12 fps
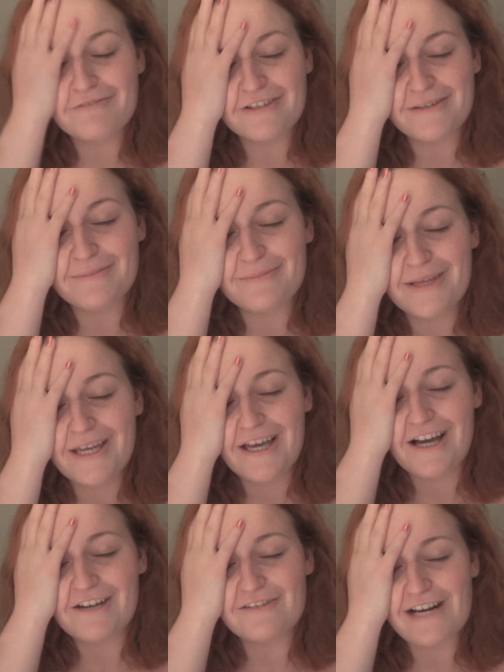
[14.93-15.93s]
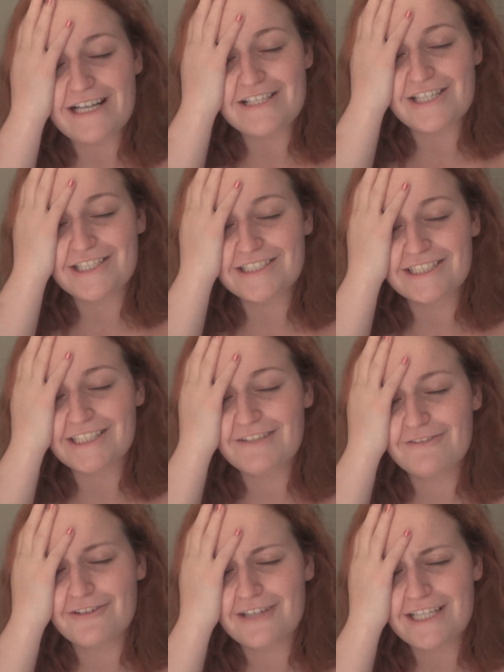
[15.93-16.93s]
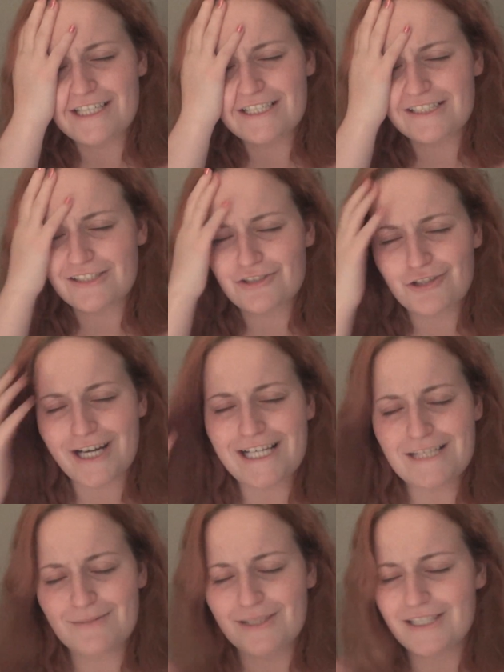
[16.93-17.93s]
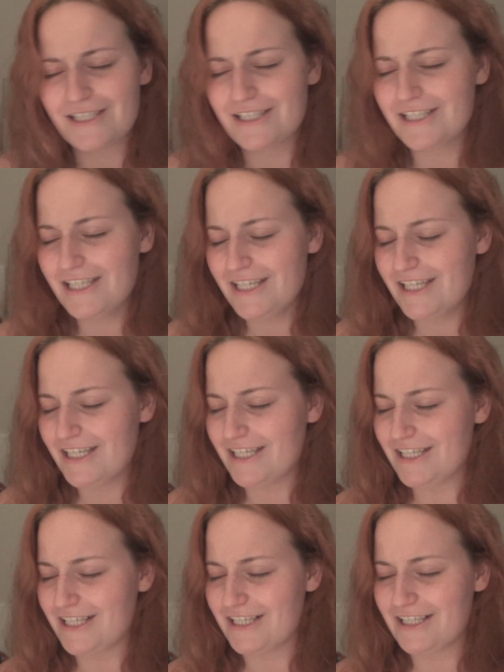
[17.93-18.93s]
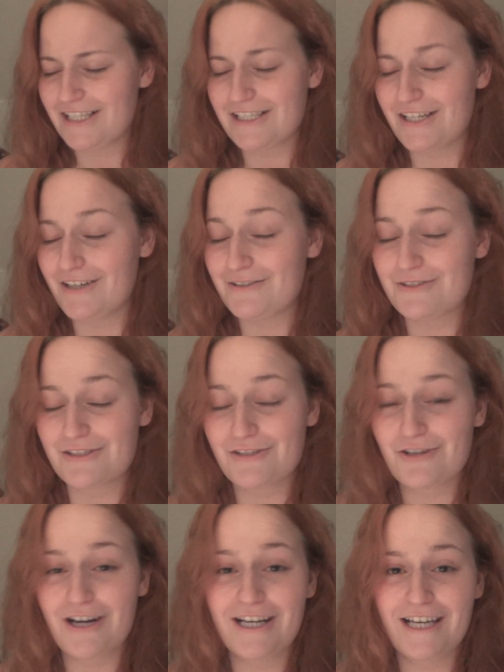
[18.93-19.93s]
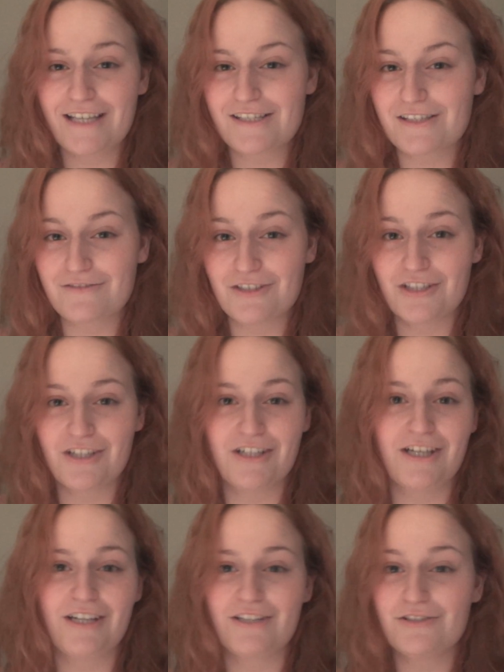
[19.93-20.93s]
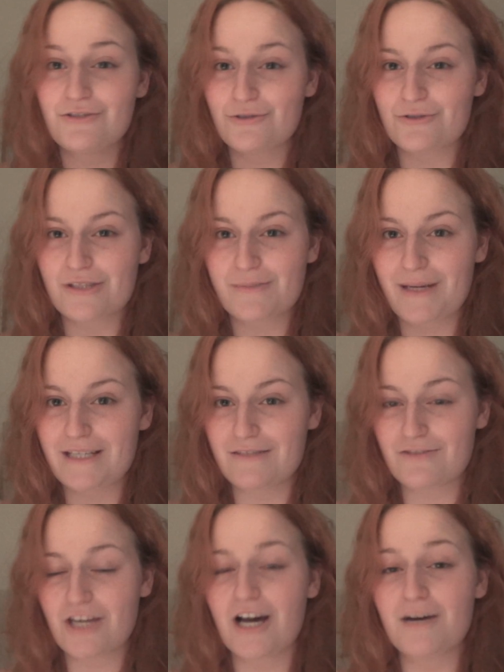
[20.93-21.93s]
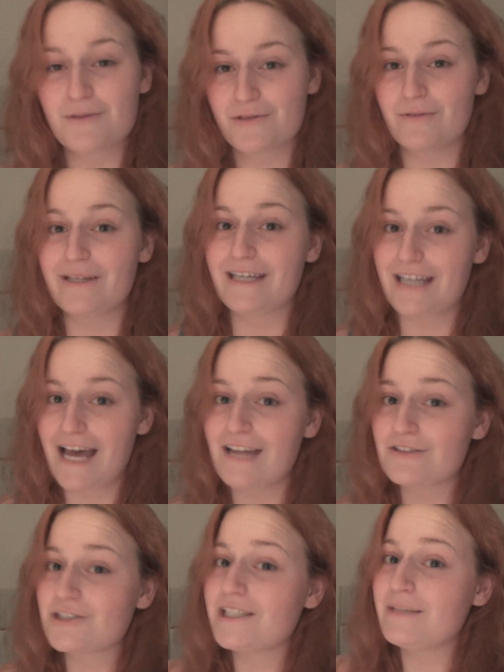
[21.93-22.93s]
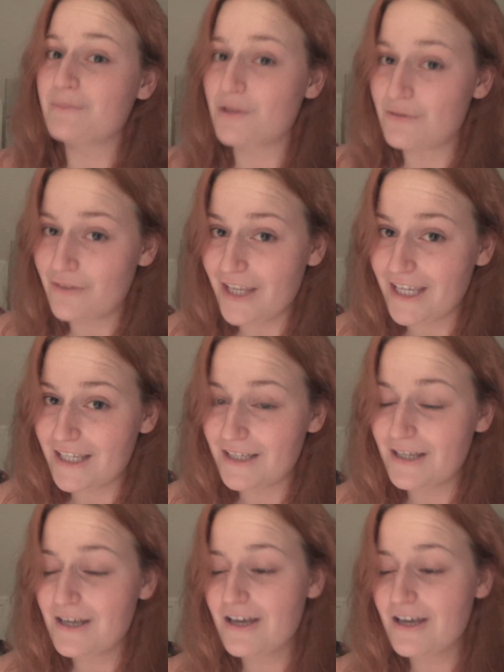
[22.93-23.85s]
from arranging deliveries and tradesmen, and I don't know, just trying to get stuff done in a short space of time so I can actually move in.